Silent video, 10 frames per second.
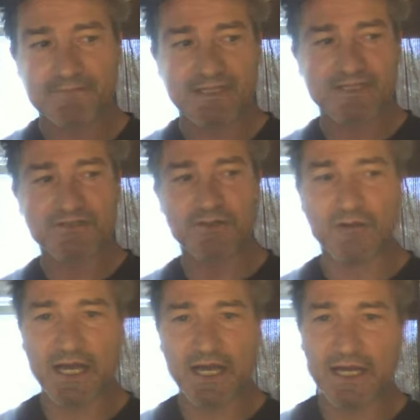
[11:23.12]
So
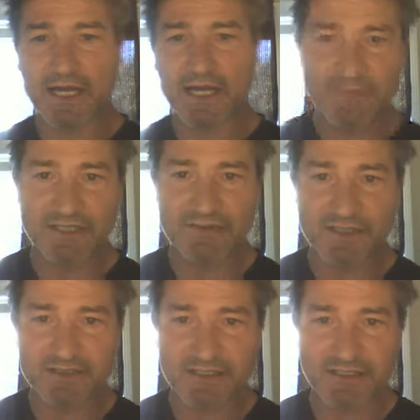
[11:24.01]
I, am
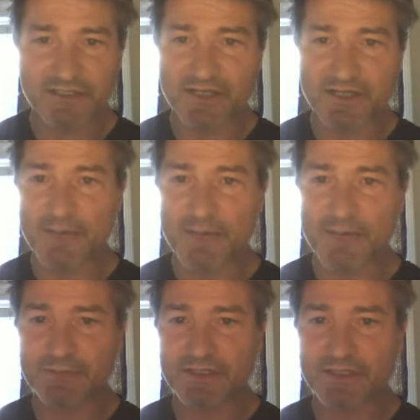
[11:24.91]
interested in your
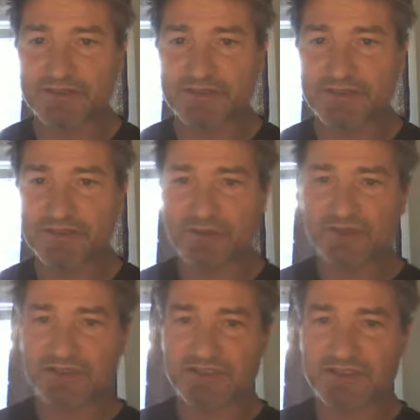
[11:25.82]
comments, but as
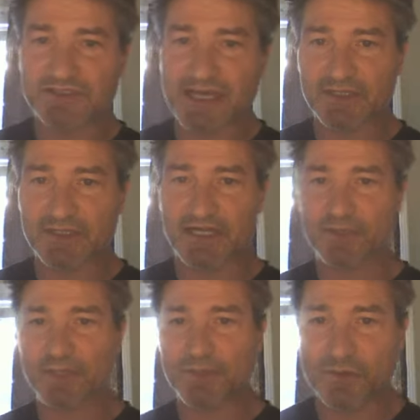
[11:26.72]
usual, since I have a lot of
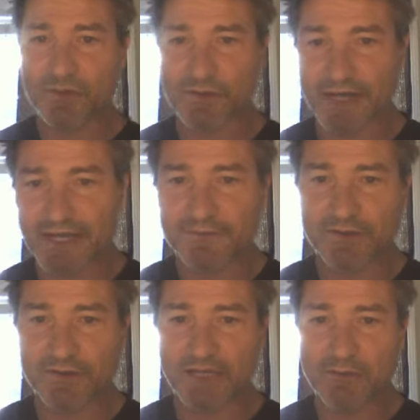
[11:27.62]
people who are
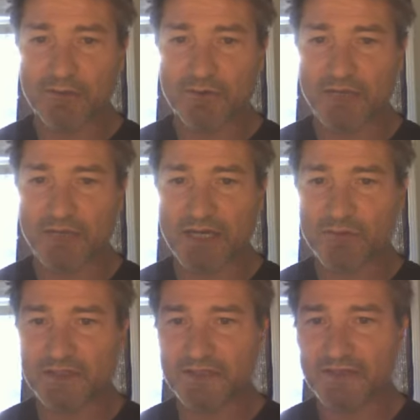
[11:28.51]
hateful, I will I
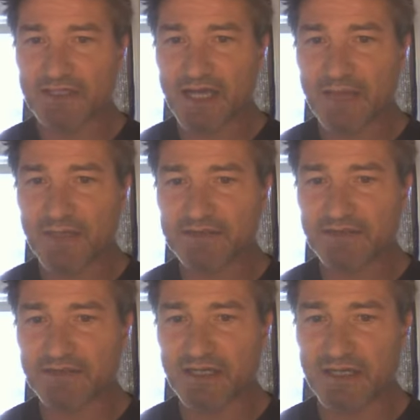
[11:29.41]
will leave the
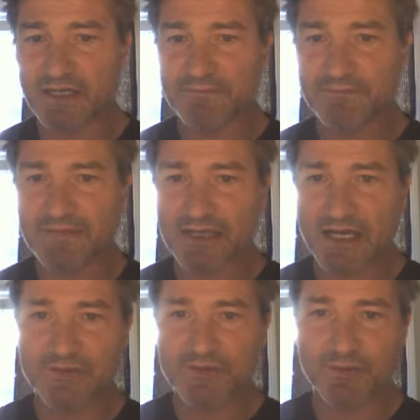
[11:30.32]
comments uh,
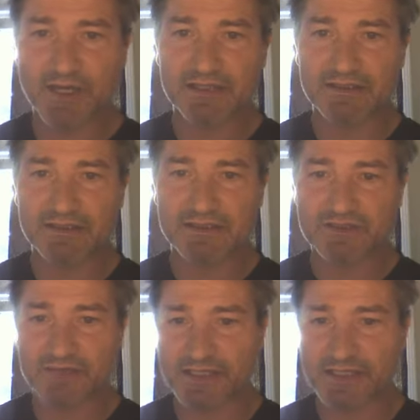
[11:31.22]
up to my
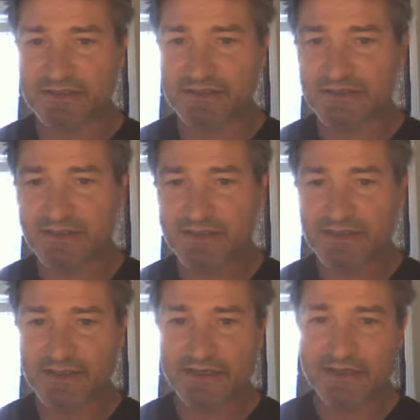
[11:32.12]
discretion.
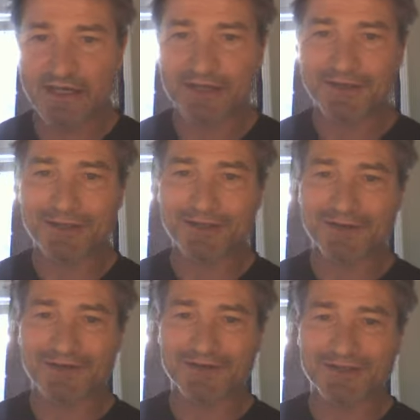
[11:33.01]
Uh, thank you. Have a great